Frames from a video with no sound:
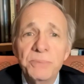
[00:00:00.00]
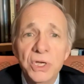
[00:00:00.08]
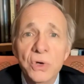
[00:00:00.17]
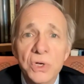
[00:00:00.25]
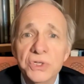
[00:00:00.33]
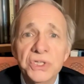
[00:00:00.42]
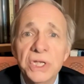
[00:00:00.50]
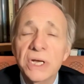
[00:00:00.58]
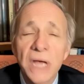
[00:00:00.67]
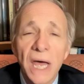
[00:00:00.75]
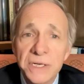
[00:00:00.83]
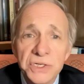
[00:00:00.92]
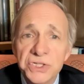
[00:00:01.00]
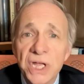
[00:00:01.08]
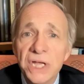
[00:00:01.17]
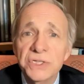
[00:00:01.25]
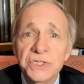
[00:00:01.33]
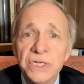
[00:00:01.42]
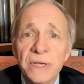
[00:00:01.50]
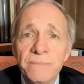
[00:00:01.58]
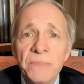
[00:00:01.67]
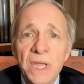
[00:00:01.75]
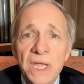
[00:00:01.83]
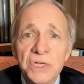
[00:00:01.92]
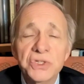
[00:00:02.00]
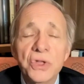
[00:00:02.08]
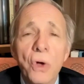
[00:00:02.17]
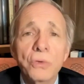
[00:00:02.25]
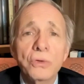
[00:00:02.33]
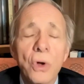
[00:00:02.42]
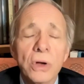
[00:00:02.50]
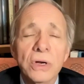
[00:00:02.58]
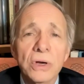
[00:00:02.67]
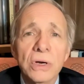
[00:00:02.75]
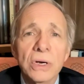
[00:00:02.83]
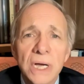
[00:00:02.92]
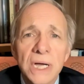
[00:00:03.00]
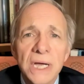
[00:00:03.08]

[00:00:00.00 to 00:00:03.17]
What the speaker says: because the United States is no longer